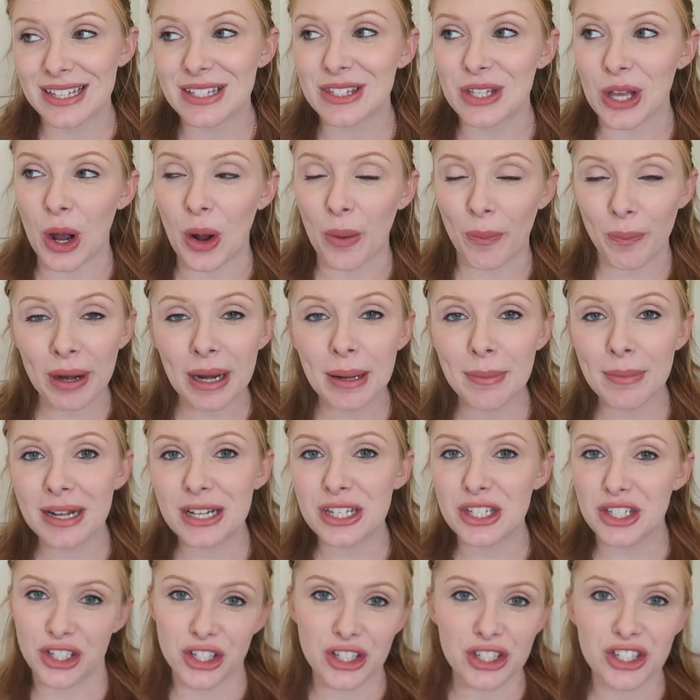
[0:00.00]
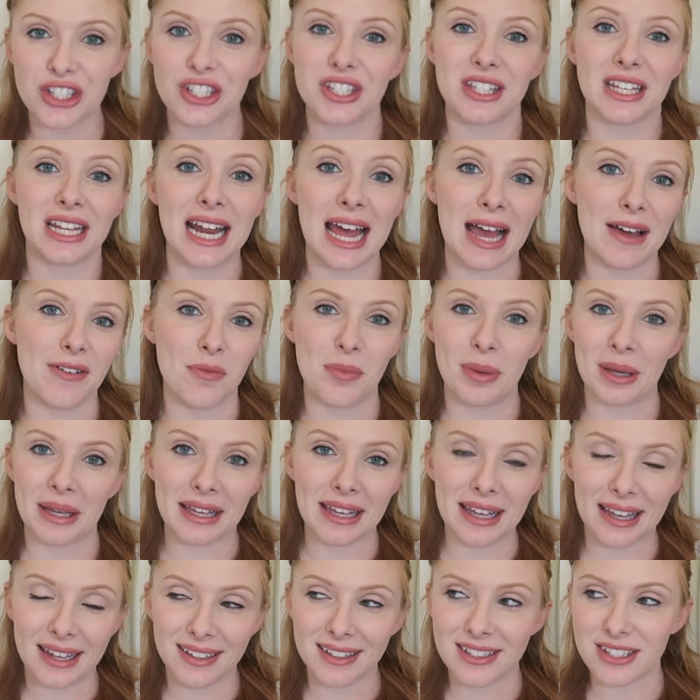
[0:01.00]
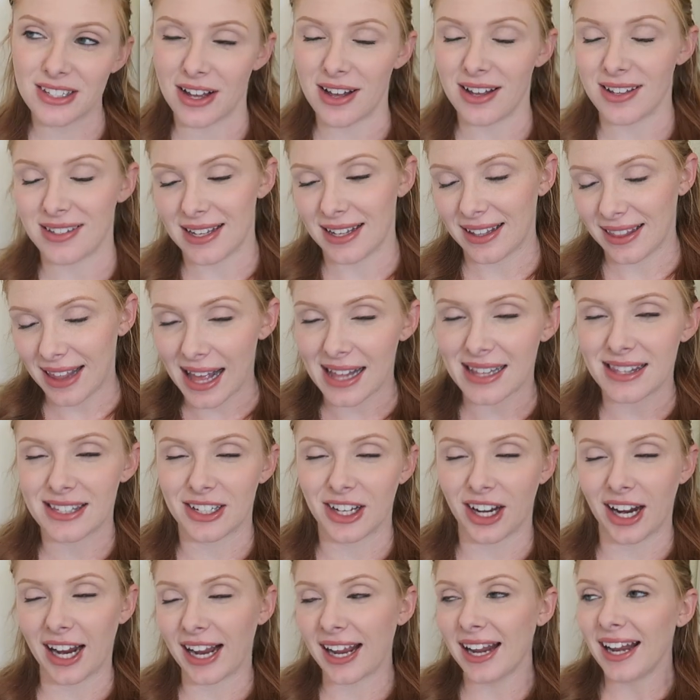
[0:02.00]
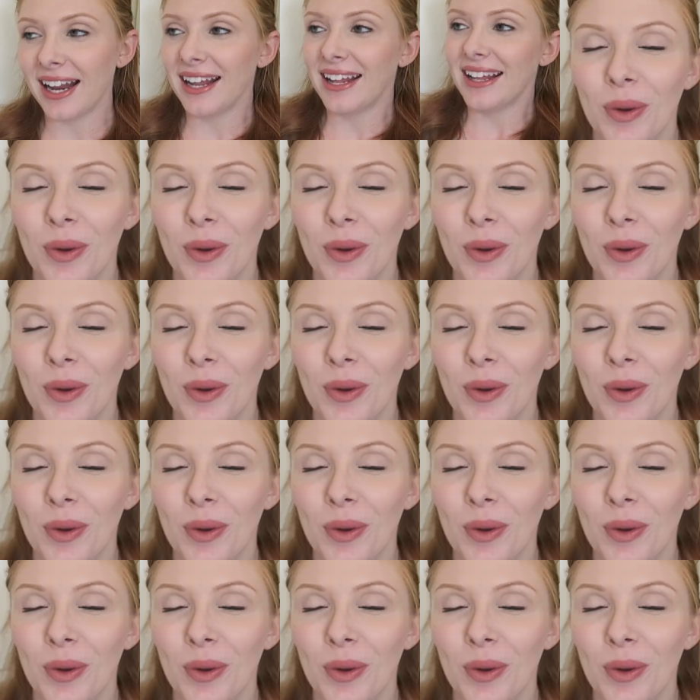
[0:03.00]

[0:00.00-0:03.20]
So pretty much you're just gonna have a big kid. So I was like, that's great.